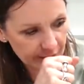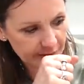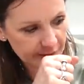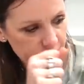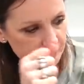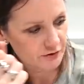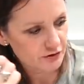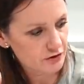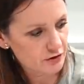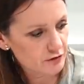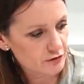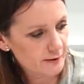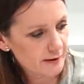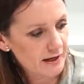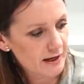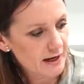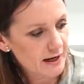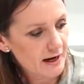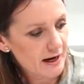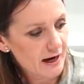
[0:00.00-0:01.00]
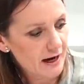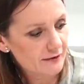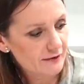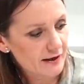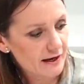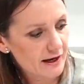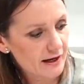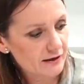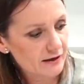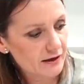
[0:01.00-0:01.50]
Excuse me. And
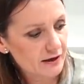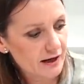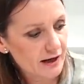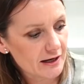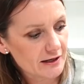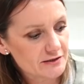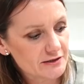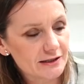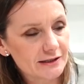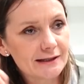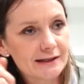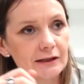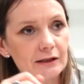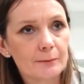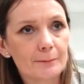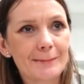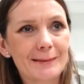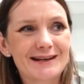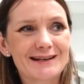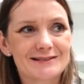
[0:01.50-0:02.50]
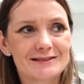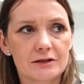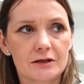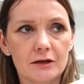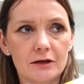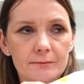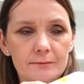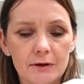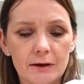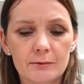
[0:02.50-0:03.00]
then as a little
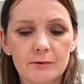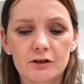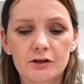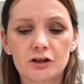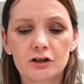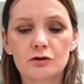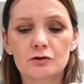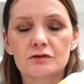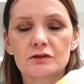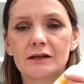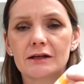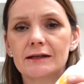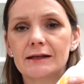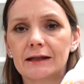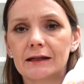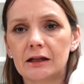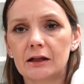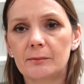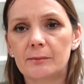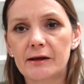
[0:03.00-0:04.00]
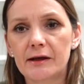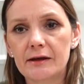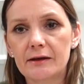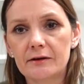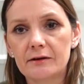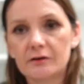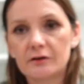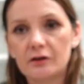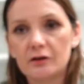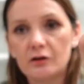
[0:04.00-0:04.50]
mixer, I'm going to use a little bit
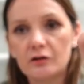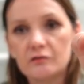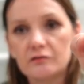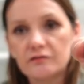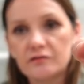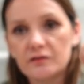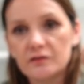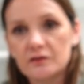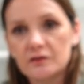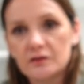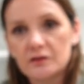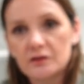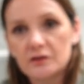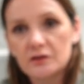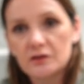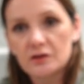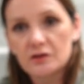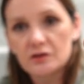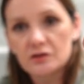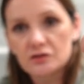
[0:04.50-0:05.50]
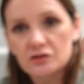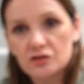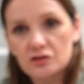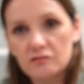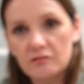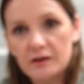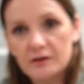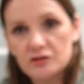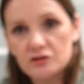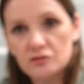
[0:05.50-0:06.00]
of
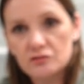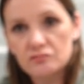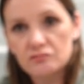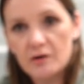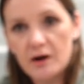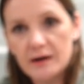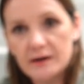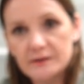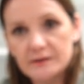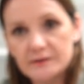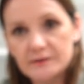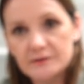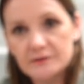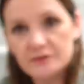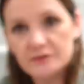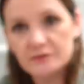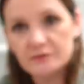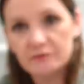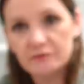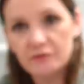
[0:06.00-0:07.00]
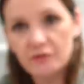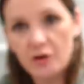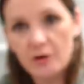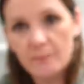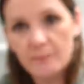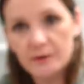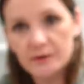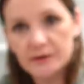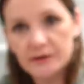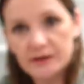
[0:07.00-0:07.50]
Torrential Rains
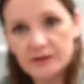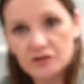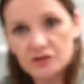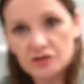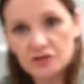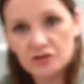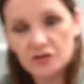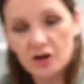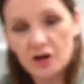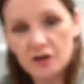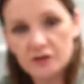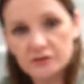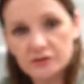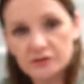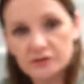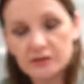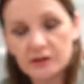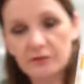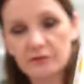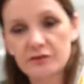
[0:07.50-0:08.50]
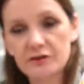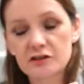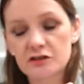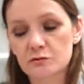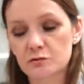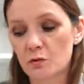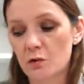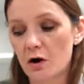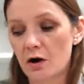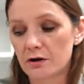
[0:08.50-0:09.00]
from Nature's Garden. Now this
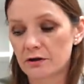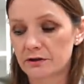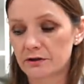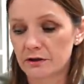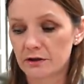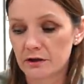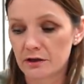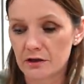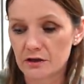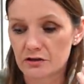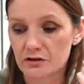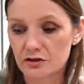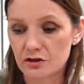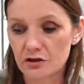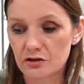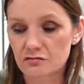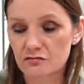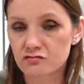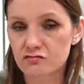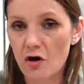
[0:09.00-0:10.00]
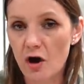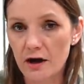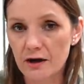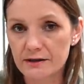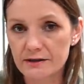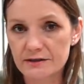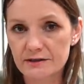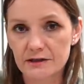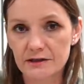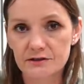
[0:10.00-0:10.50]
one does
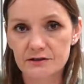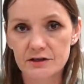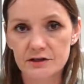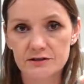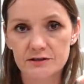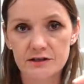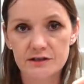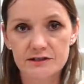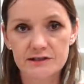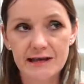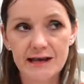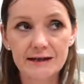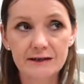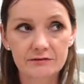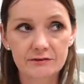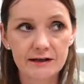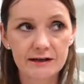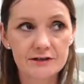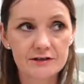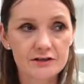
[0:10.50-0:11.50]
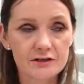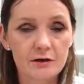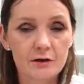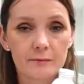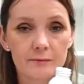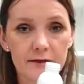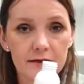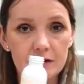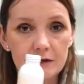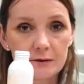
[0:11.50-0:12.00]
rice and does accelerate, so I
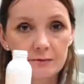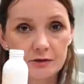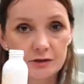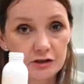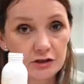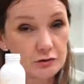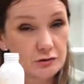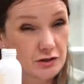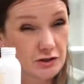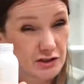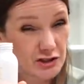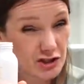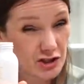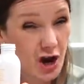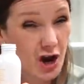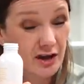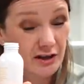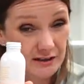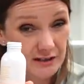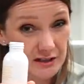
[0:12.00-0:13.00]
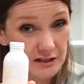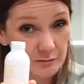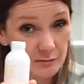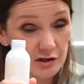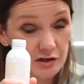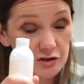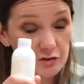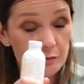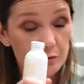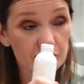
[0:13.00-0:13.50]
mean I'm going to use a tiny
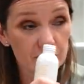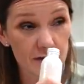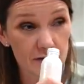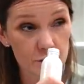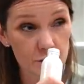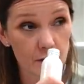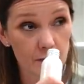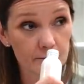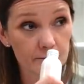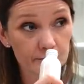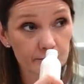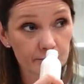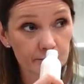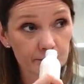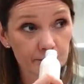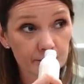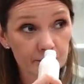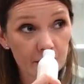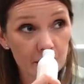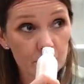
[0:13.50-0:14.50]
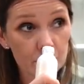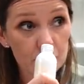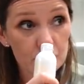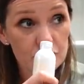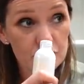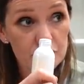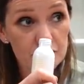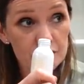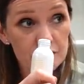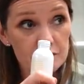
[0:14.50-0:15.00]
smidge, but this one will
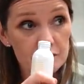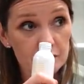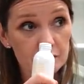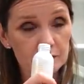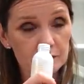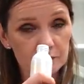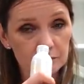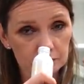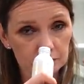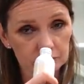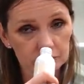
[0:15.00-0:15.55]
just, oh,